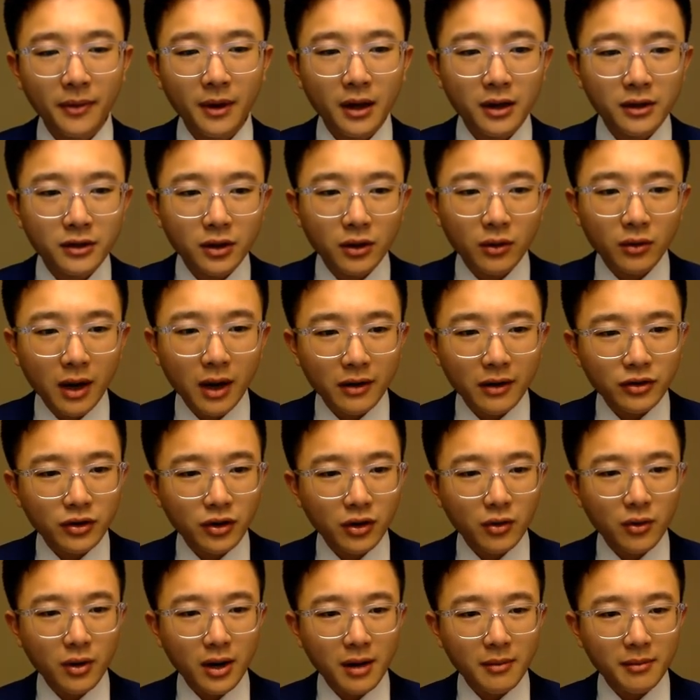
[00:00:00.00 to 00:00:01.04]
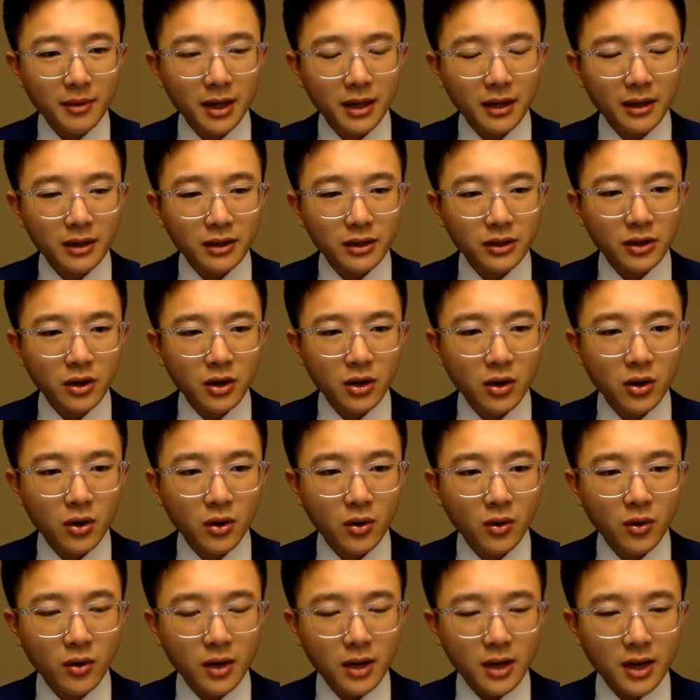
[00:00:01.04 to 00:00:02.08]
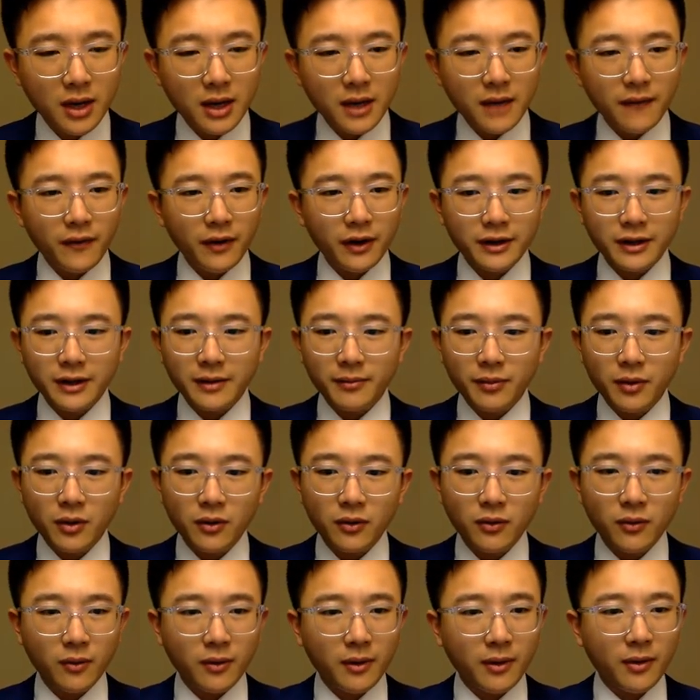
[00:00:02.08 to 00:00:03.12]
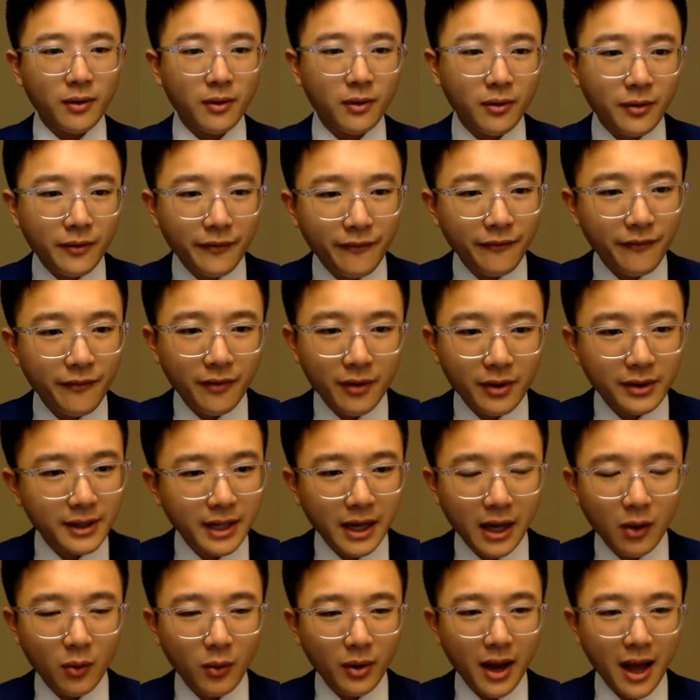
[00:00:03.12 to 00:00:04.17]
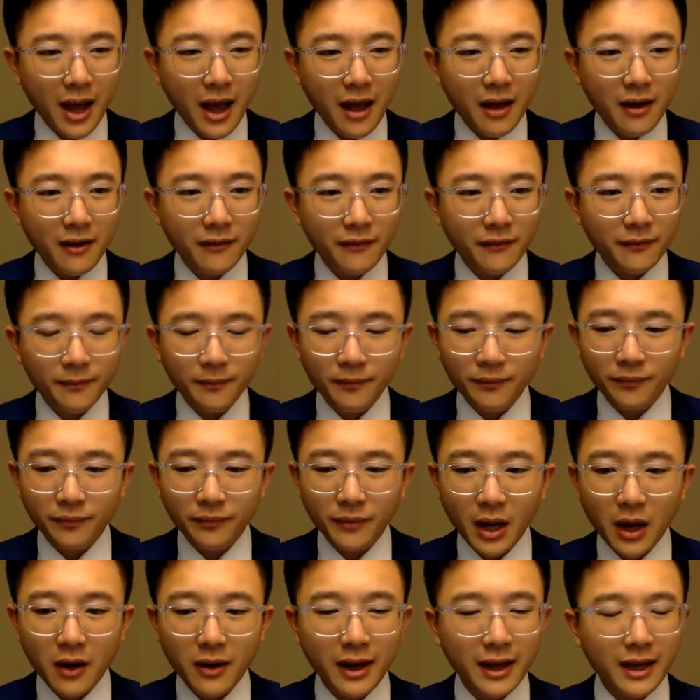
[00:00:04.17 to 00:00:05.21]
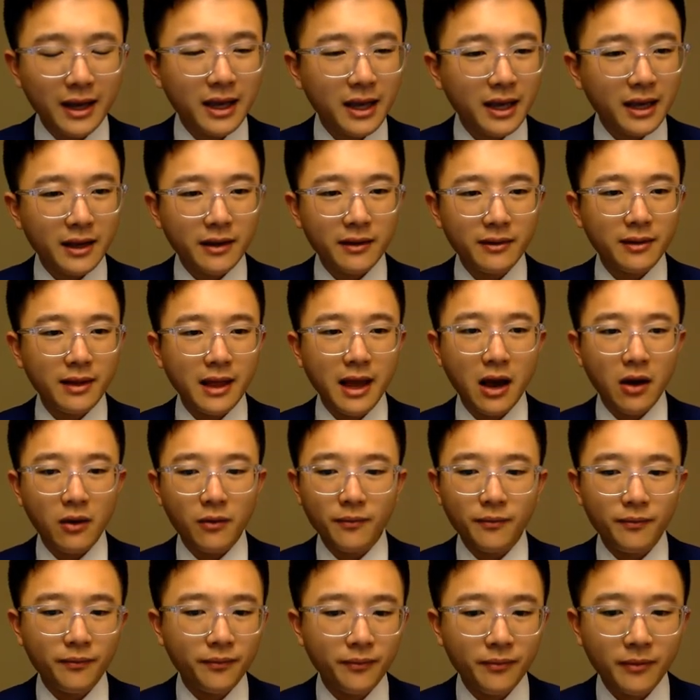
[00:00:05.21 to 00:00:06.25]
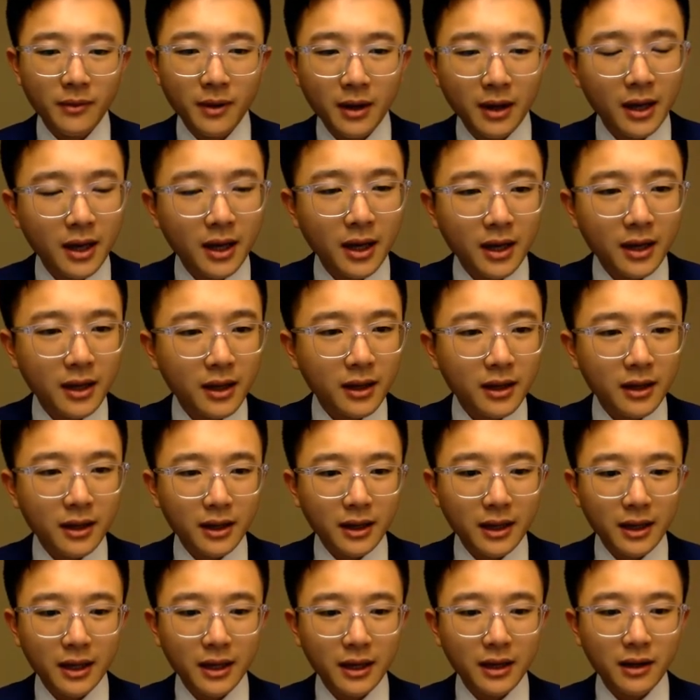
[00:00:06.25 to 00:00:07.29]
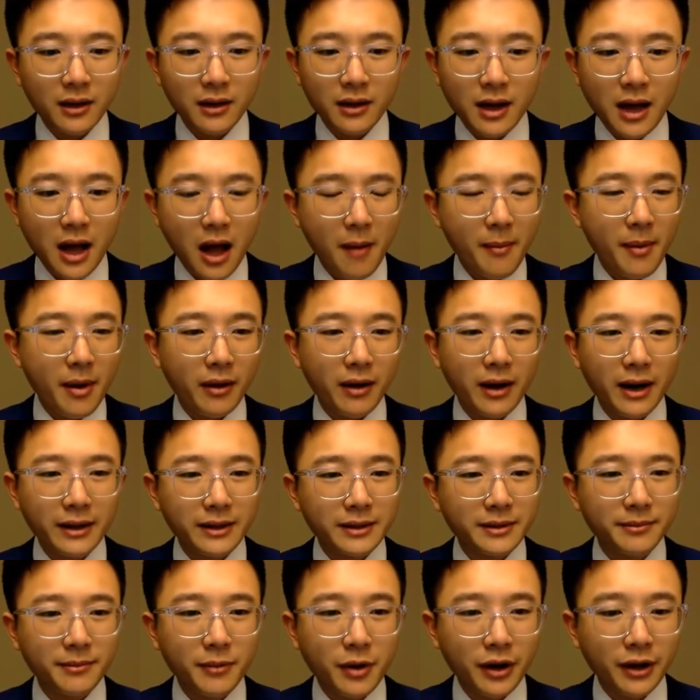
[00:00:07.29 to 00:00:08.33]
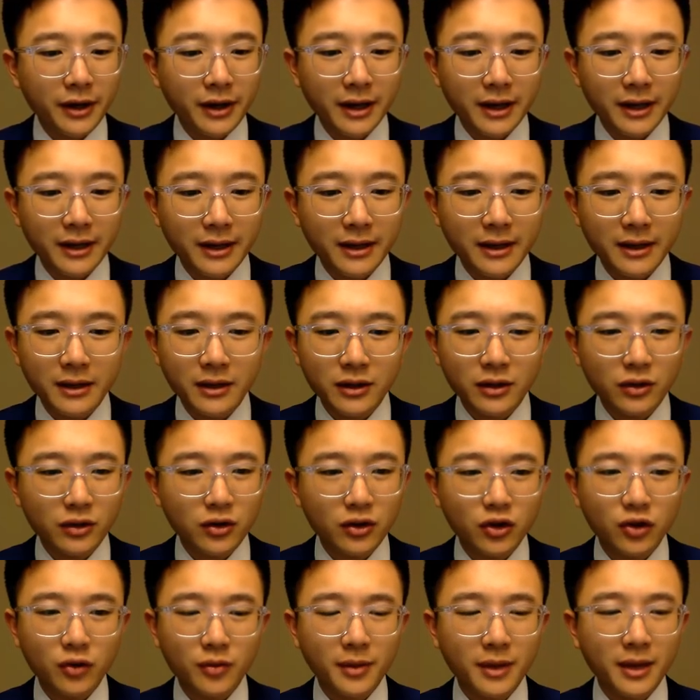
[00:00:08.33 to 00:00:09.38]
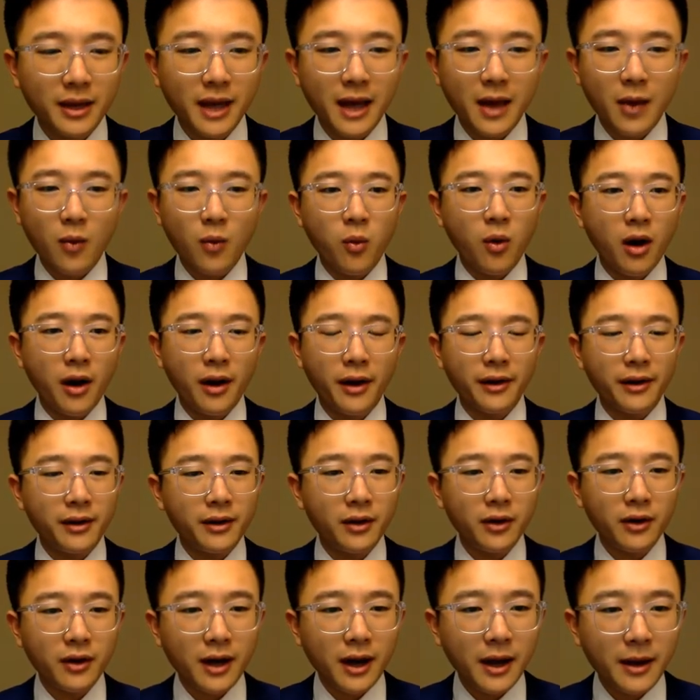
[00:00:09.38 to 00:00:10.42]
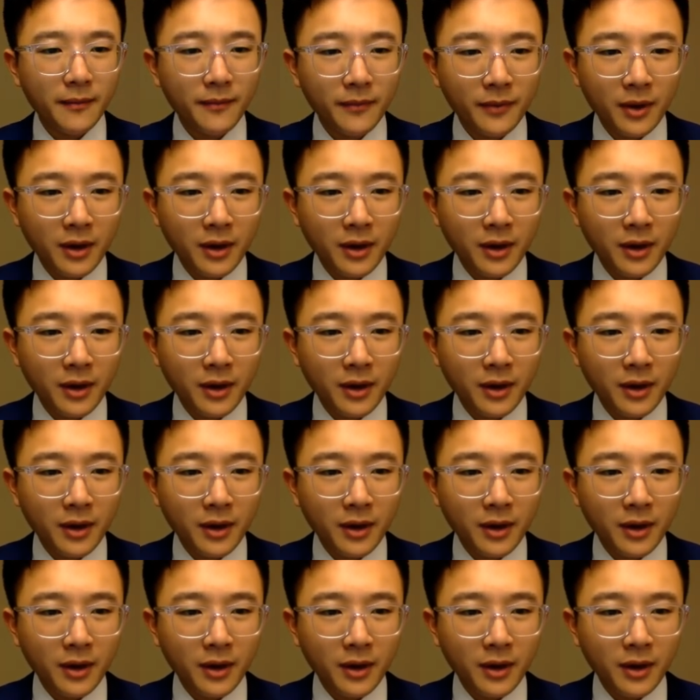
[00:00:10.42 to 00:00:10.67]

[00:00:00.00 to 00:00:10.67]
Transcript: So I'll show you what I mean. So for example, say we have, okay, E now. E, how about let's mark it to be 1, okay?